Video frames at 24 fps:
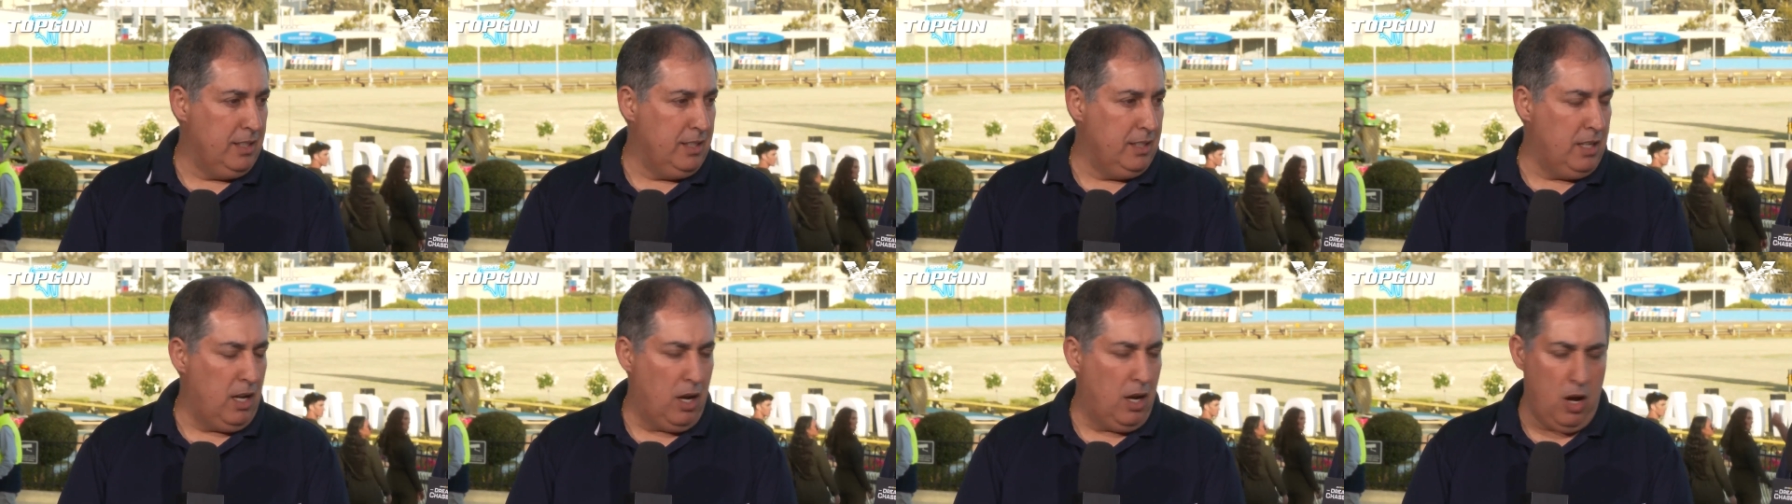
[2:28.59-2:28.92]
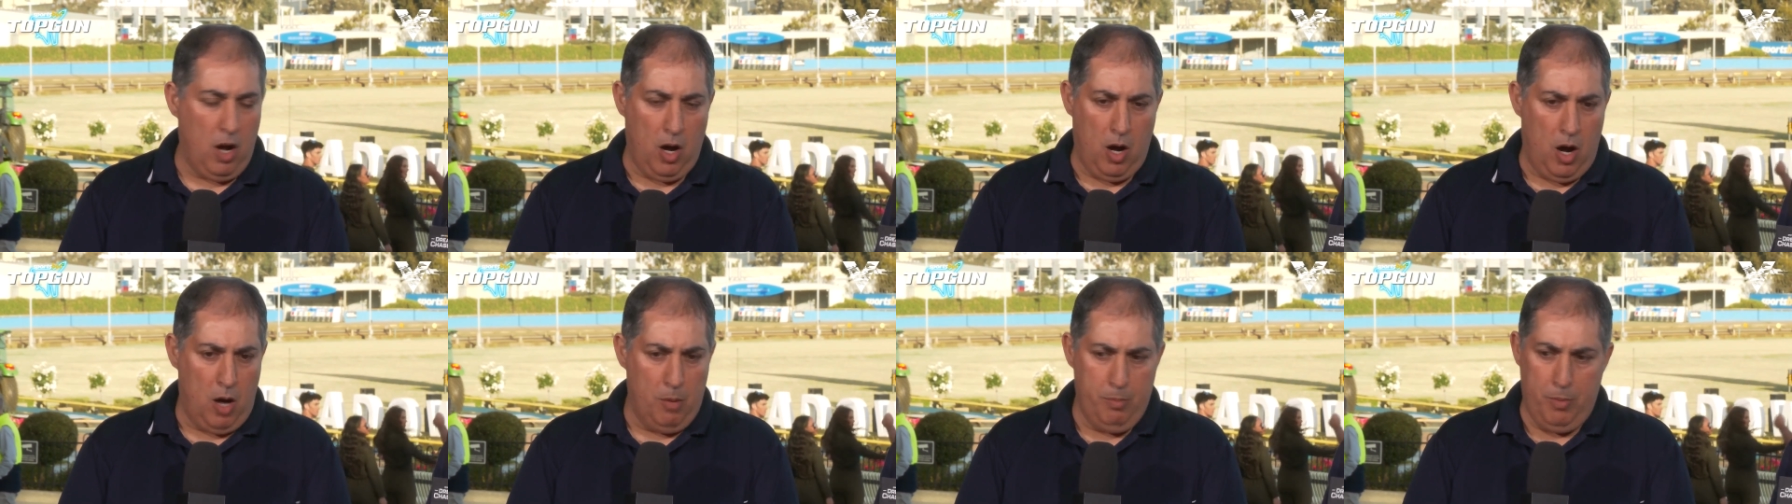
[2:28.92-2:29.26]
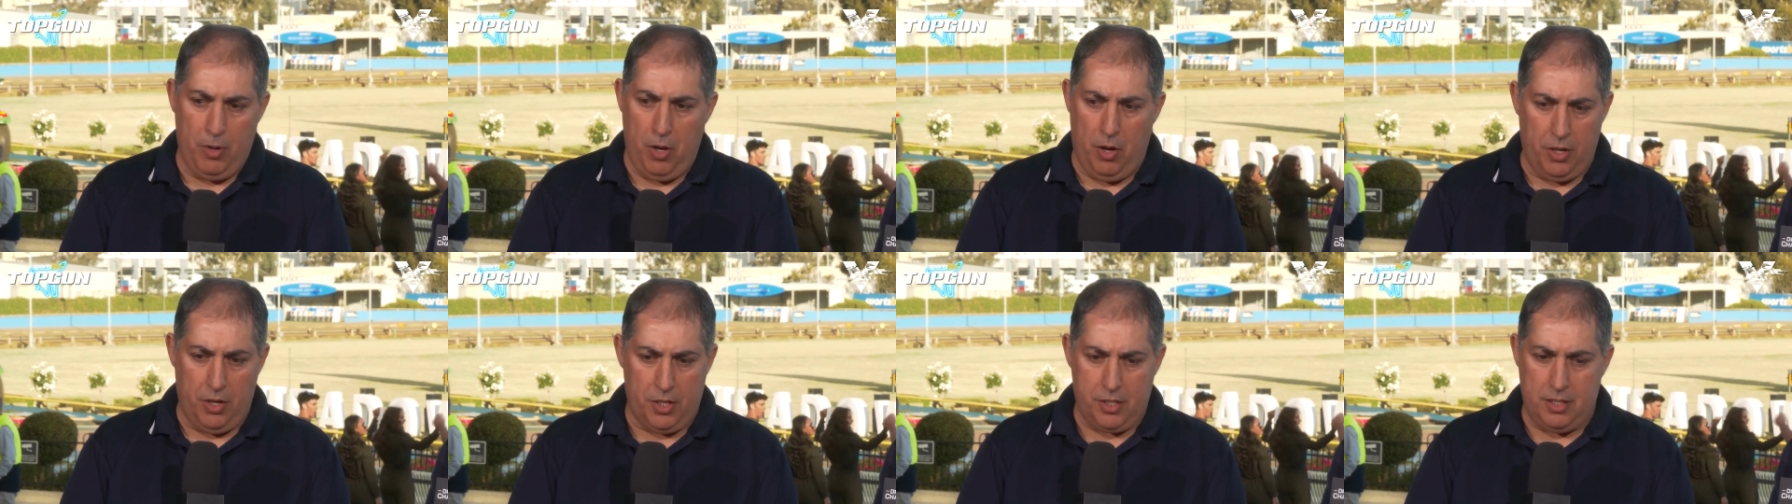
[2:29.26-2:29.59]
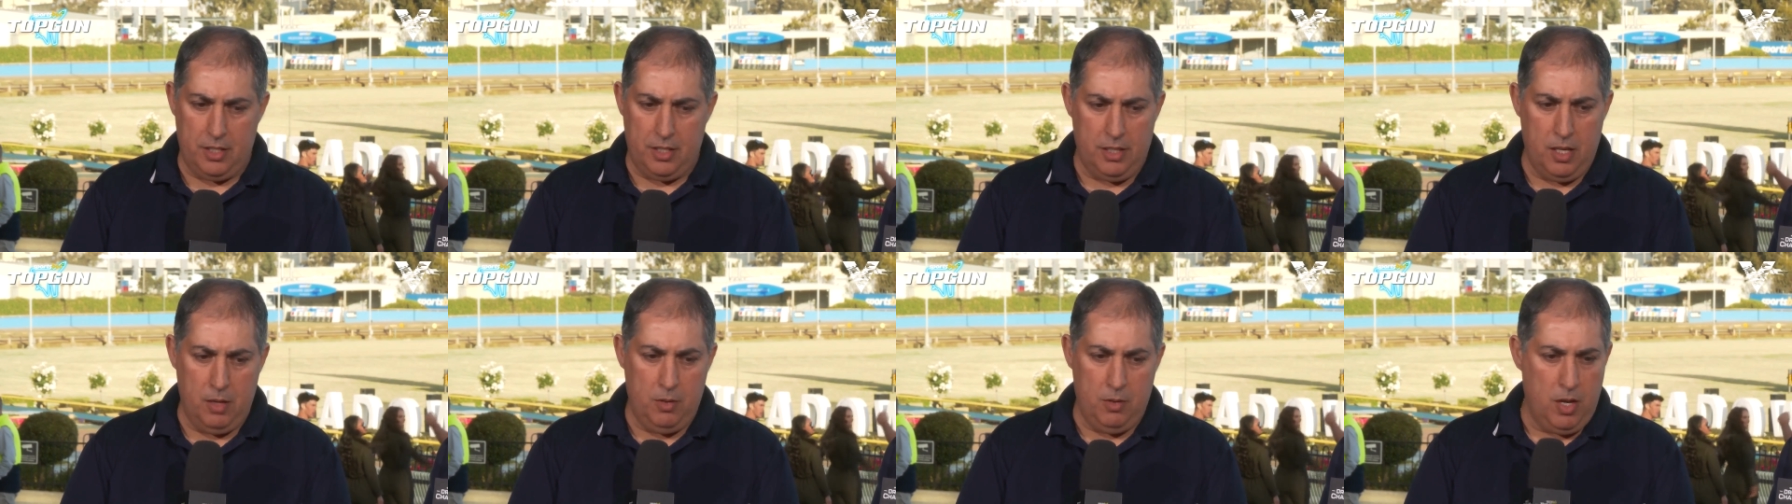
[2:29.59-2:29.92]
I, will be honest,
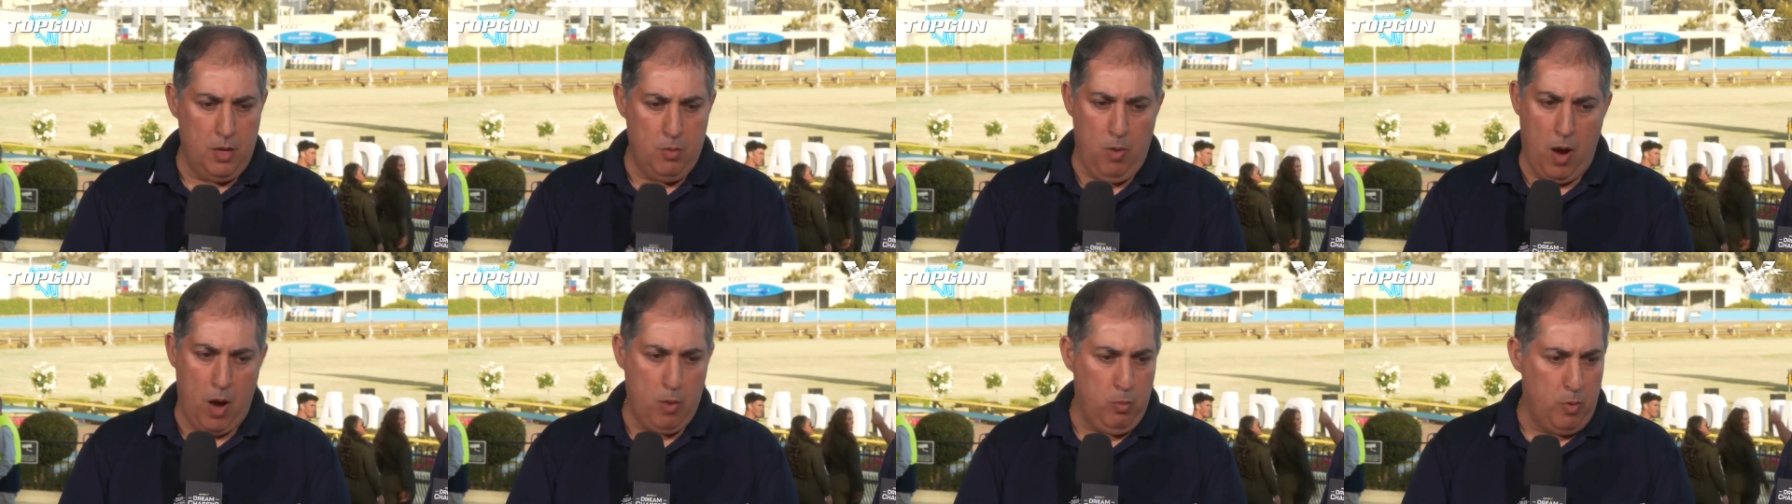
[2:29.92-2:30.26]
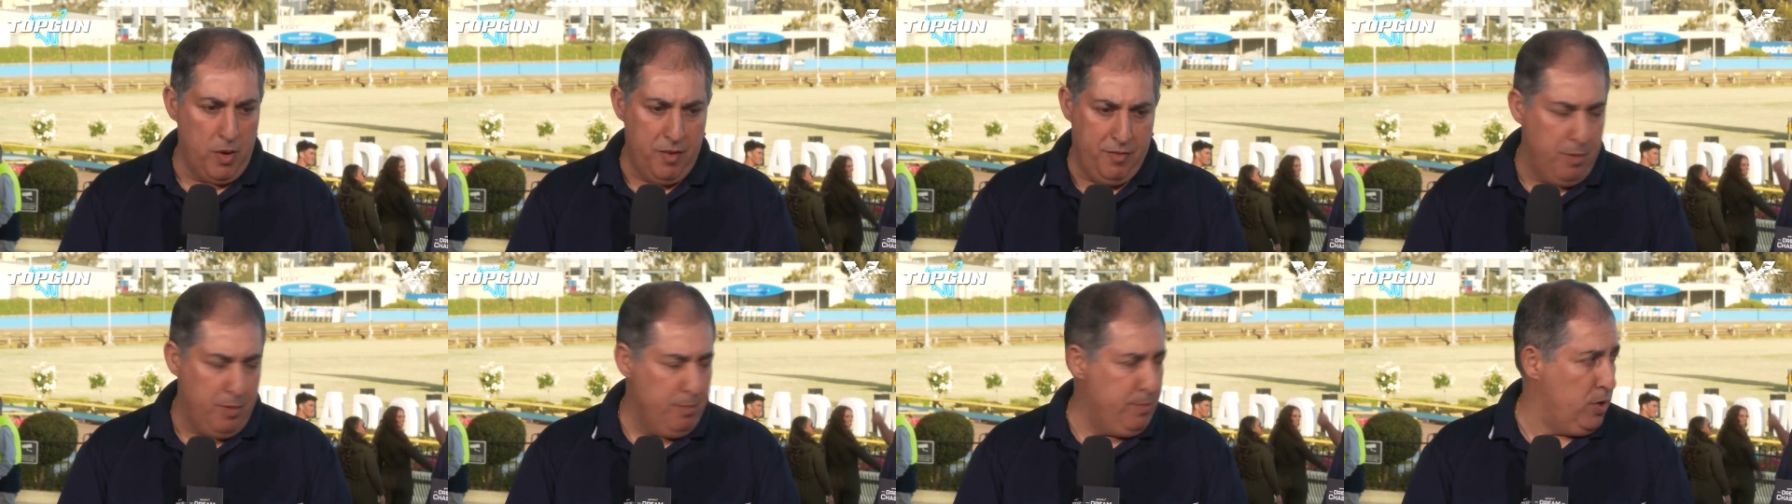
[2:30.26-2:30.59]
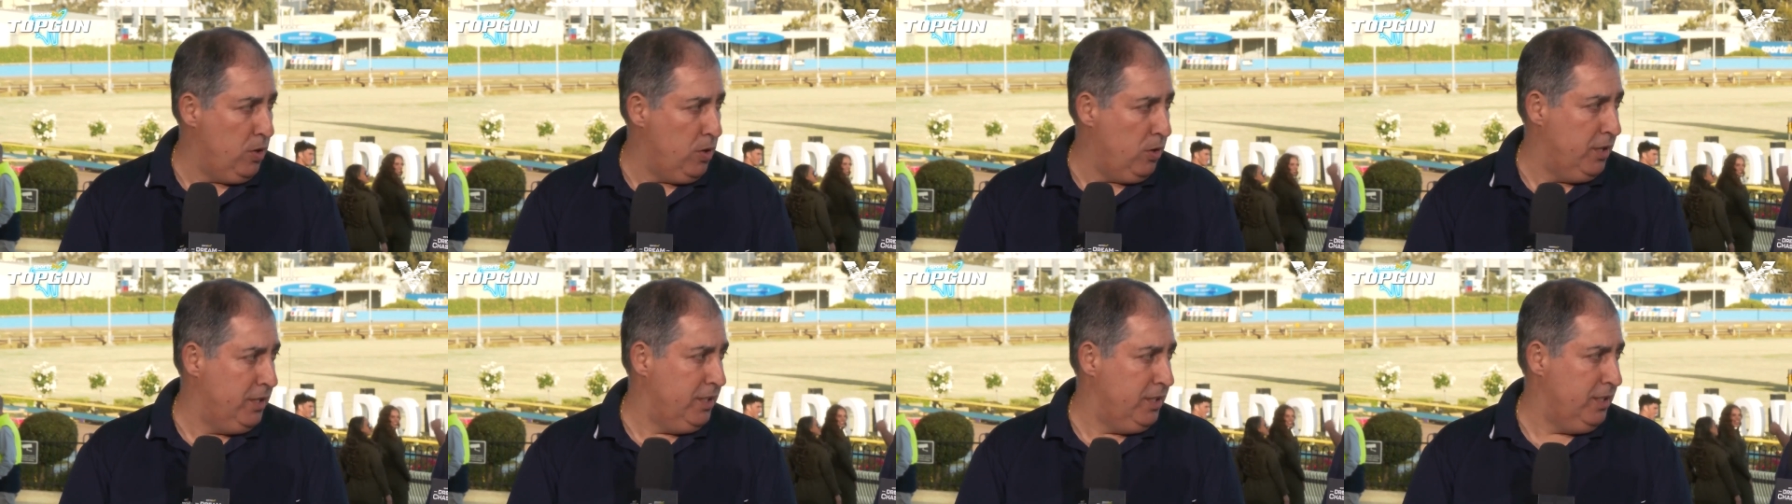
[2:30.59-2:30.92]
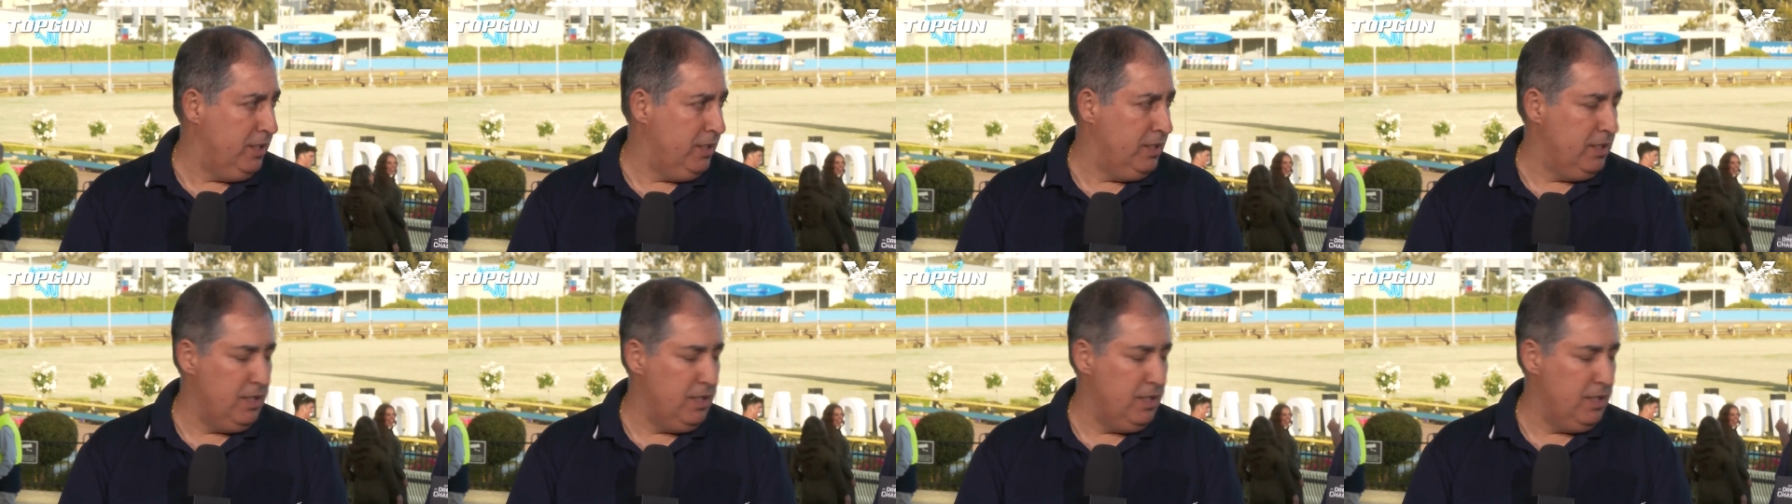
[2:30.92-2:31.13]
he, he won't win from behind.